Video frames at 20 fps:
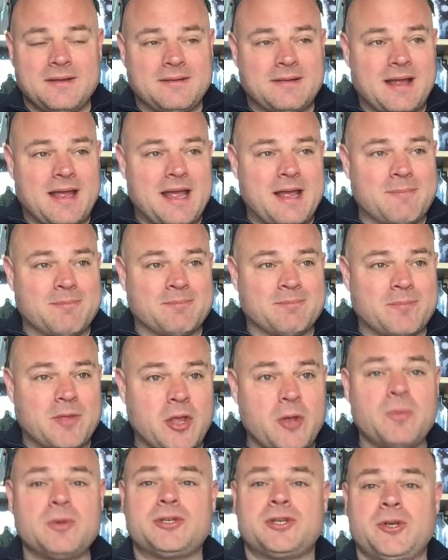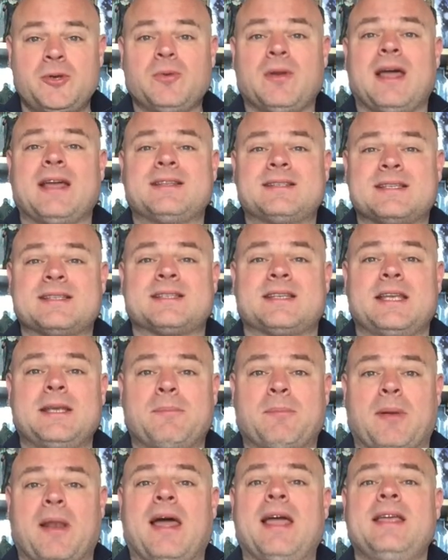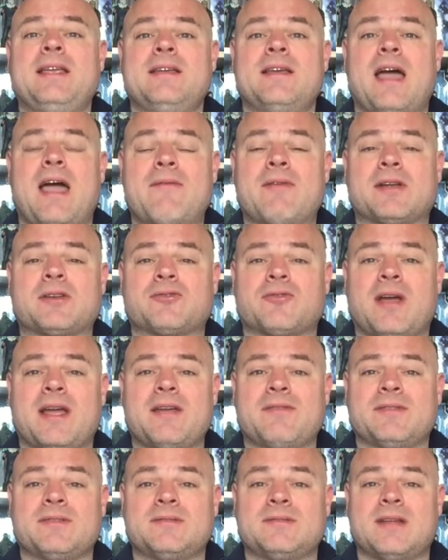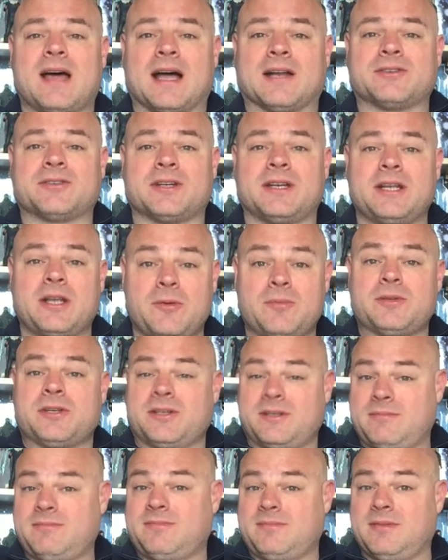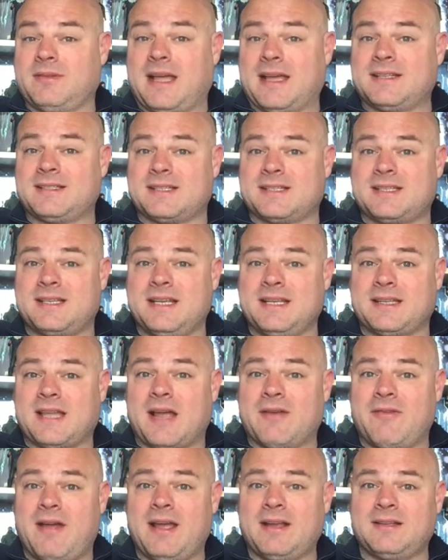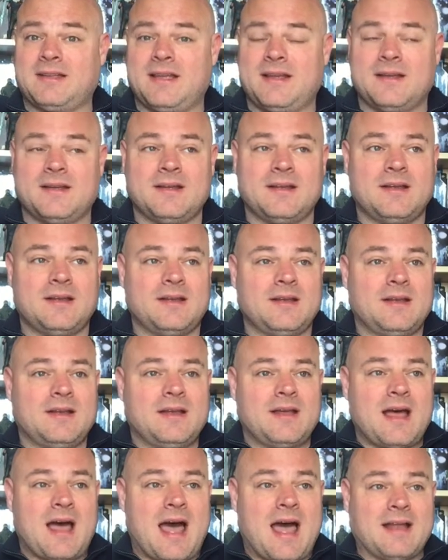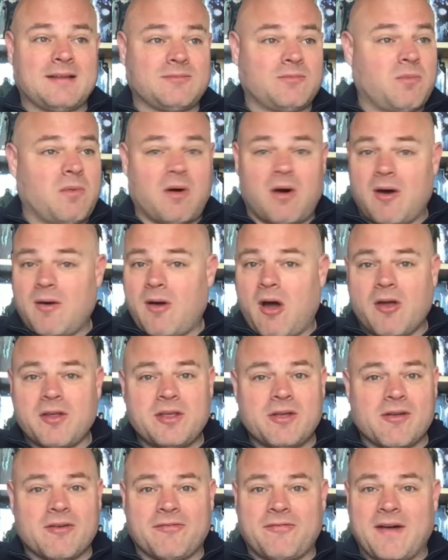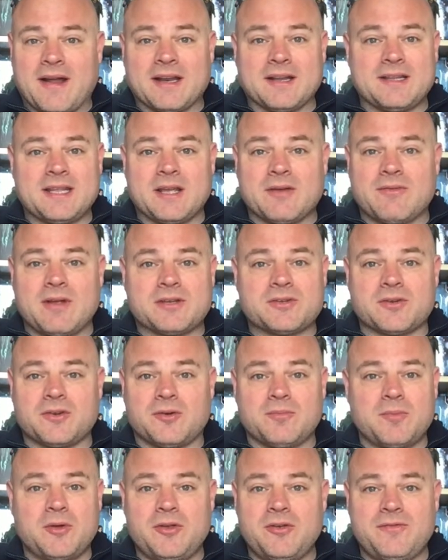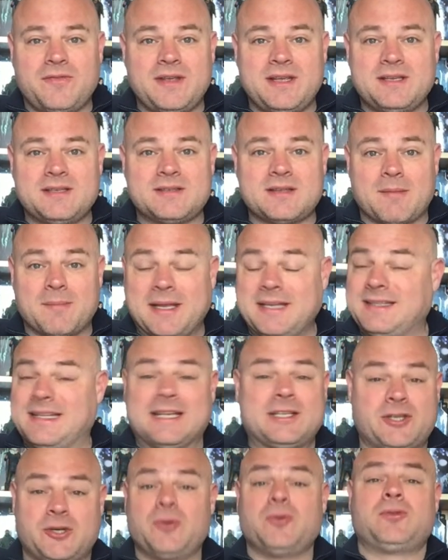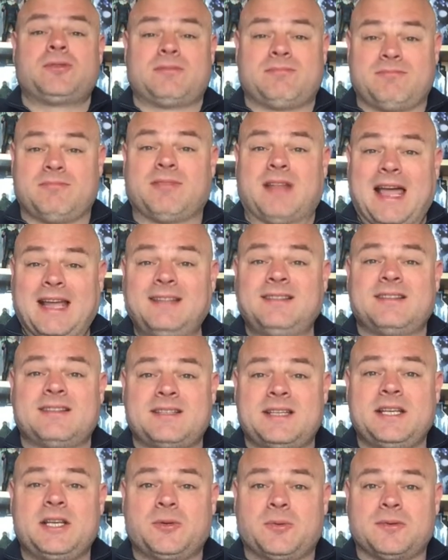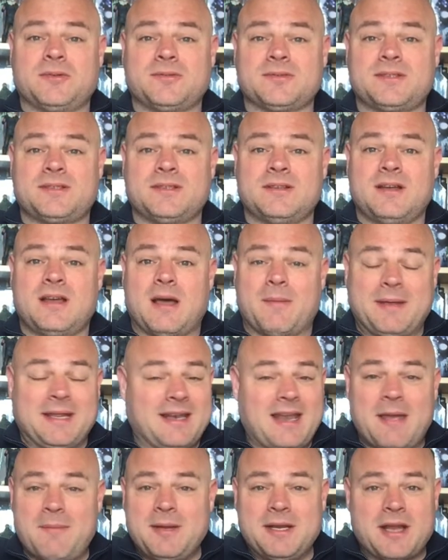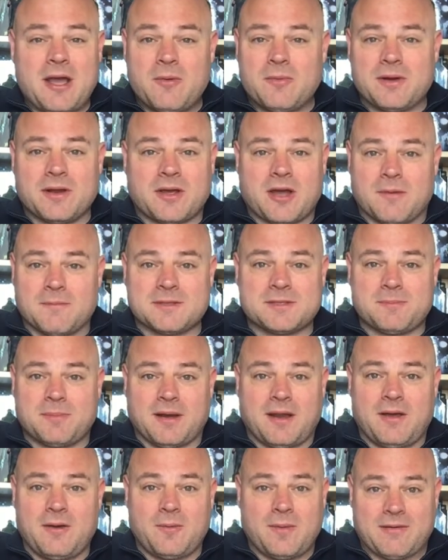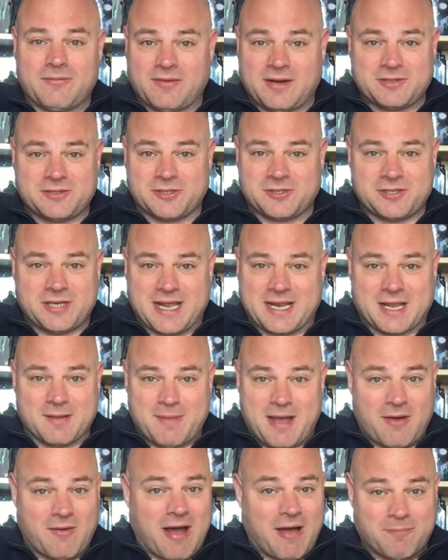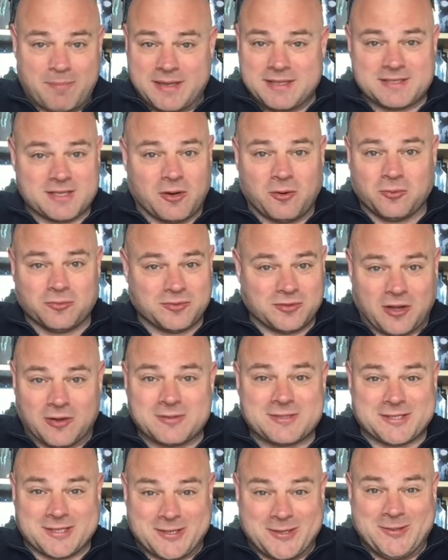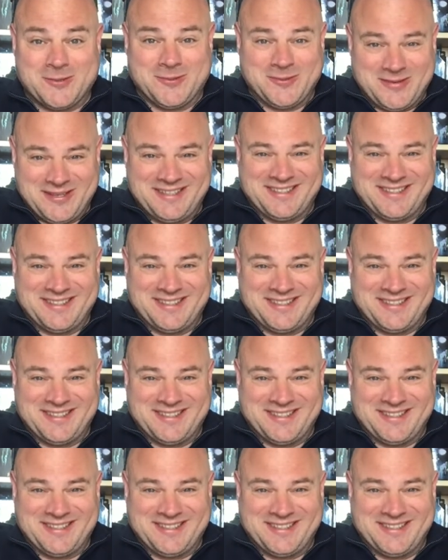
Who would you like to see play Eric Draven? Actually, who would you like to see direct it? And are you a fan of the original movies? Did you like the sequels? Let me know in the comments below whether I should check them out. I've been told not to.